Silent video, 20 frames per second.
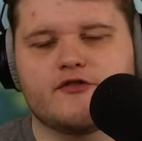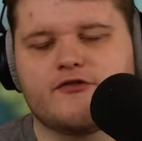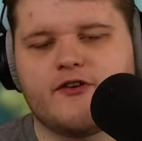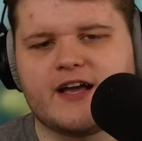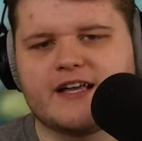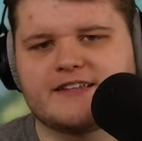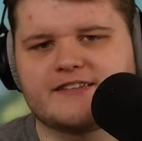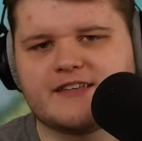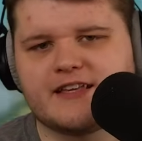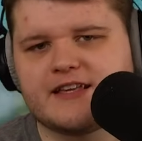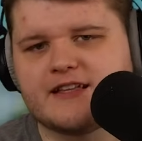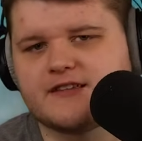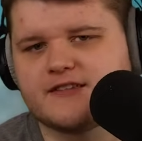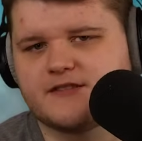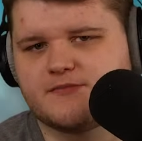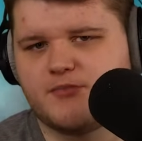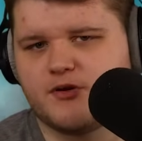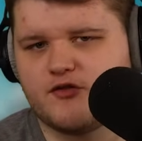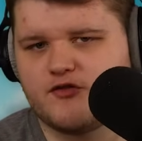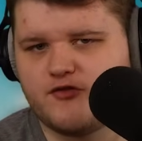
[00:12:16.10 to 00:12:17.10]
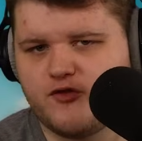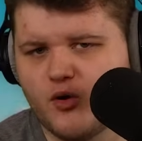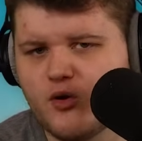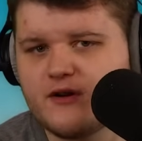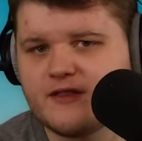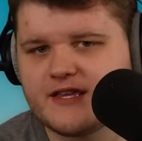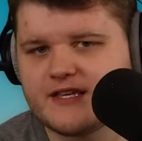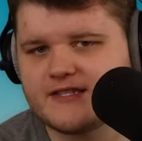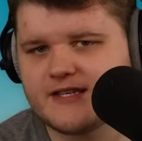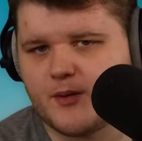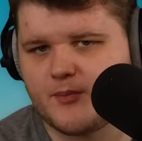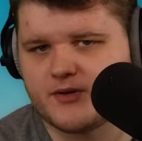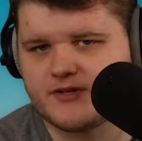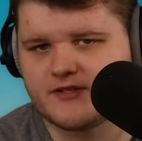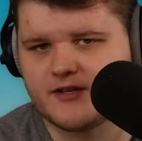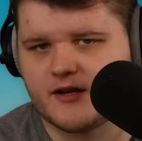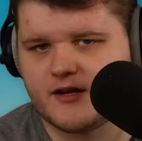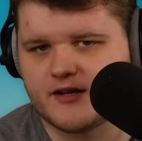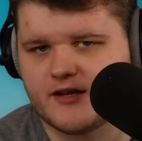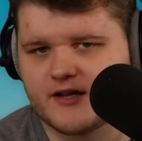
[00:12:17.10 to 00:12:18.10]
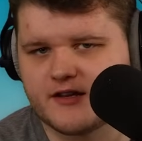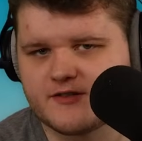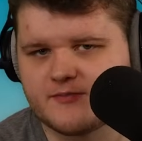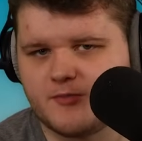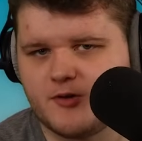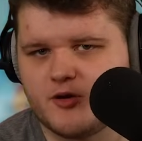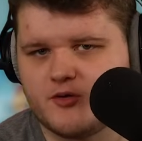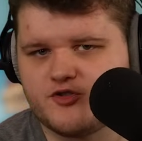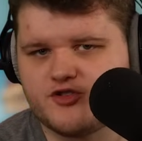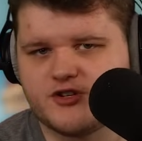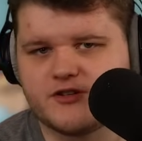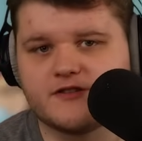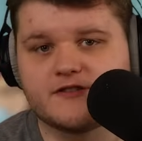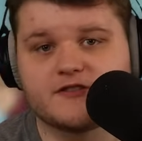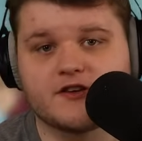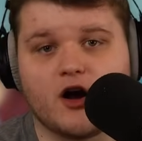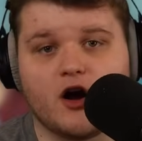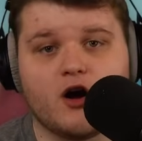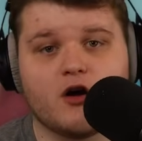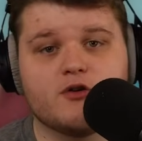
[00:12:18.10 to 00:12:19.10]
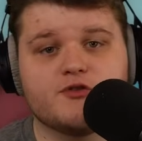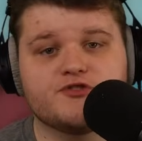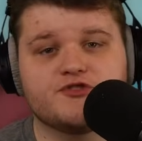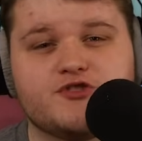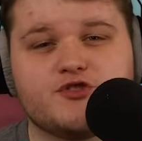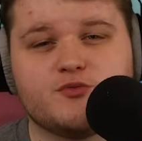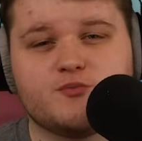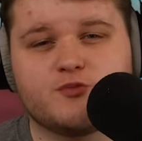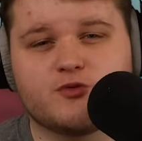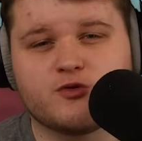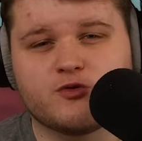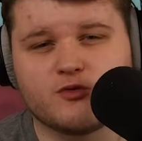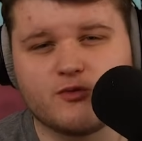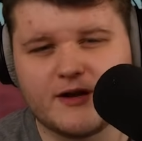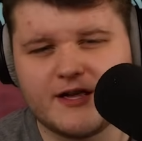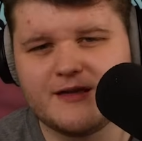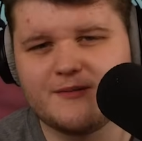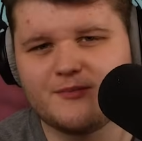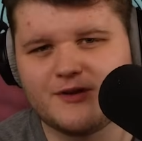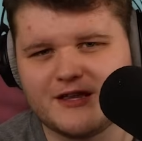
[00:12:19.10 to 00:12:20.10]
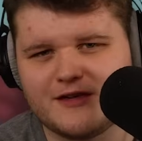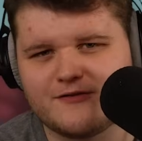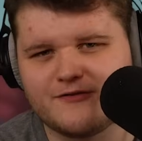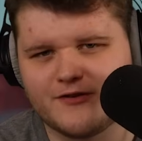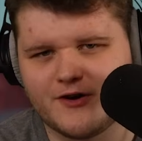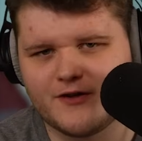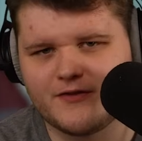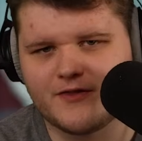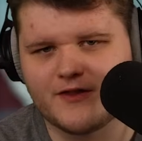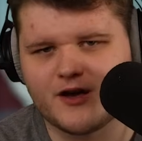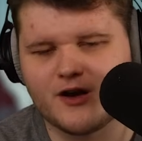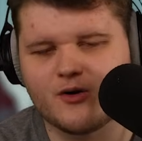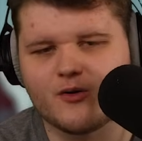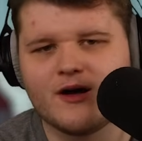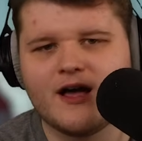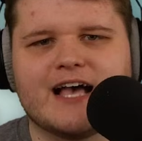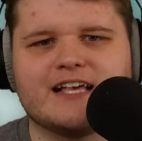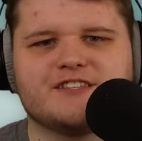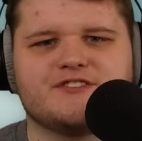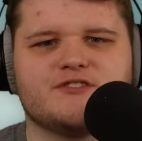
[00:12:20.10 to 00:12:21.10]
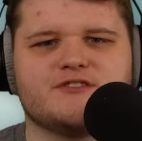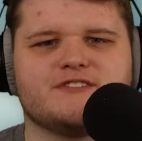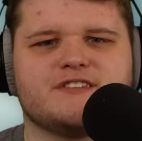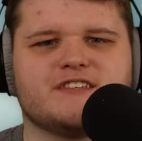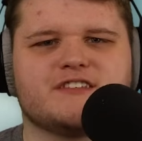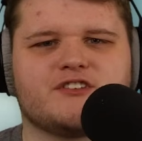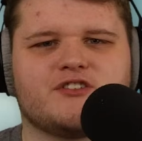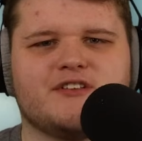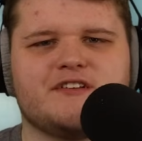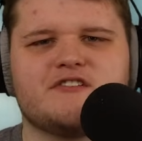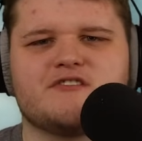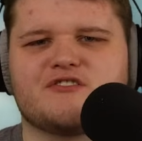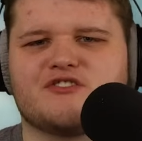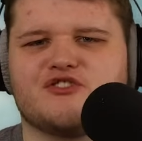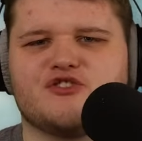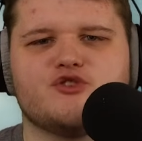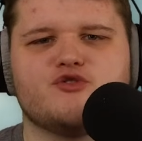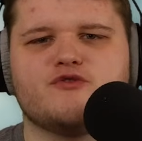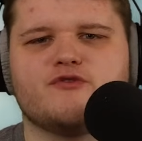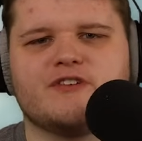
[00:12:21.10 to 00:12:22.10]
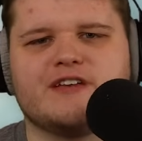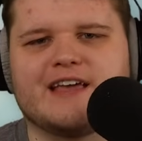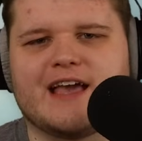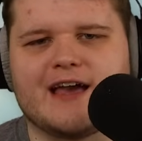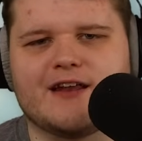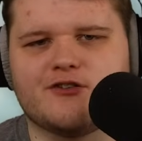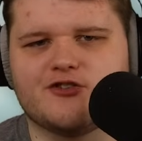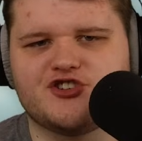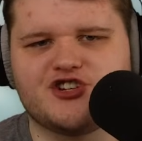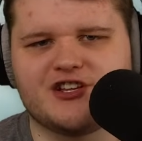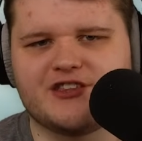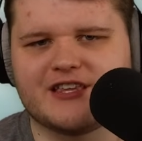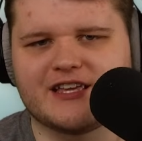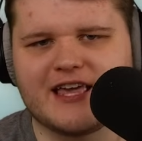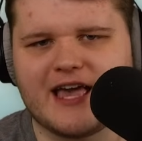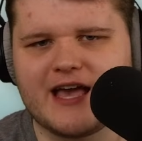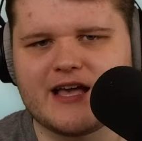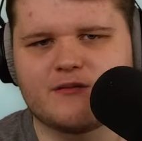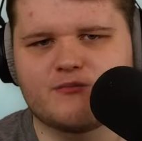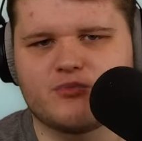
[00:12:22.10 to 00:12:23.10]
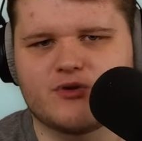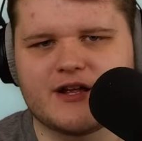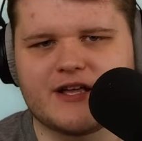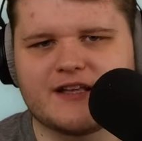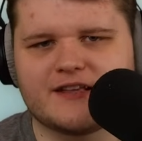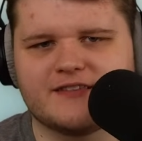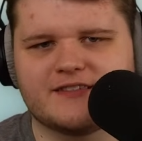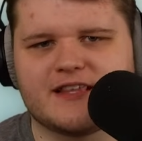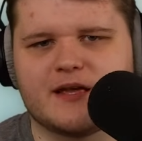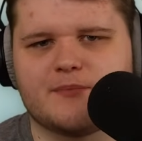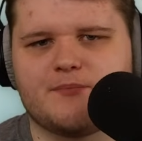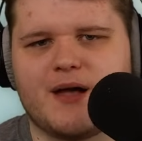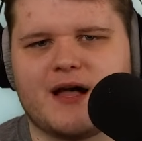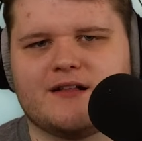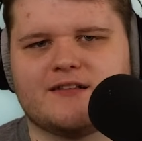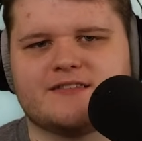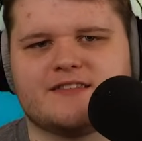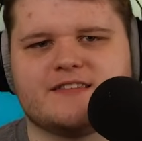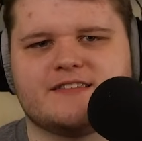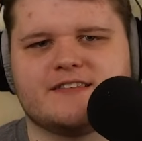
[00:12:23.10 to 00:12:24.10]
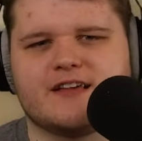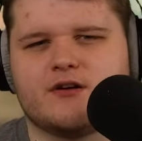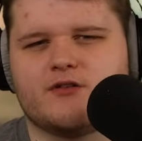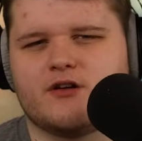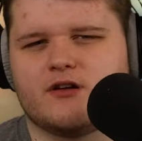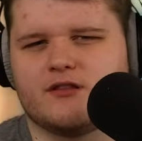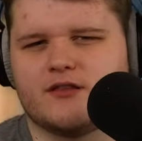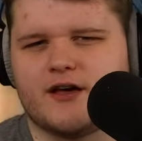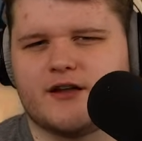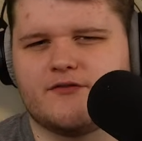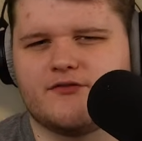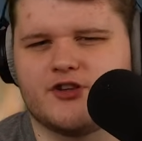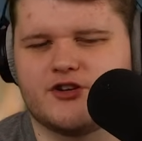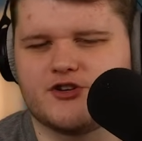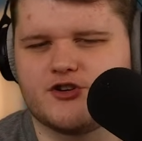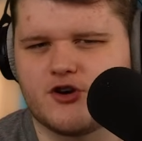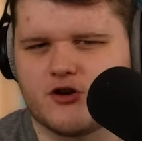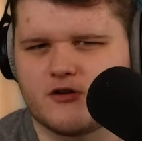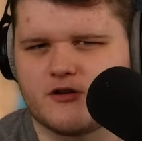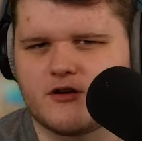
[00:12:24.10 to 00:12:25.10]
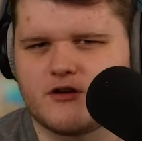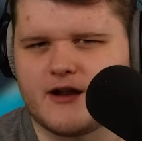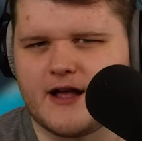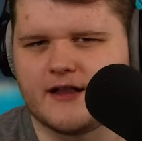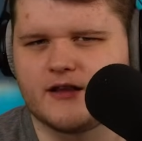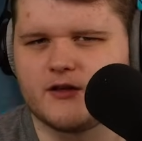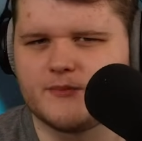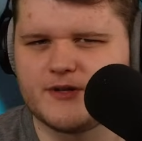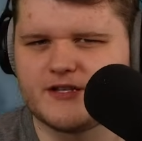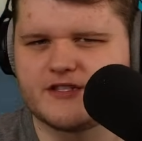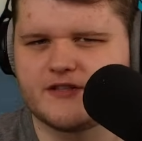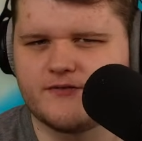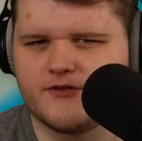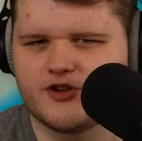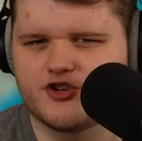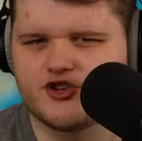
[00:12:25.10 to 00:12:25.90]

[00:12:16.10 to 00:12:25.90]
fight scenes before these episodic explosions are supremely fun though, as there's this clear goofy energy the gang brings that balances out a lot of the darker elements of the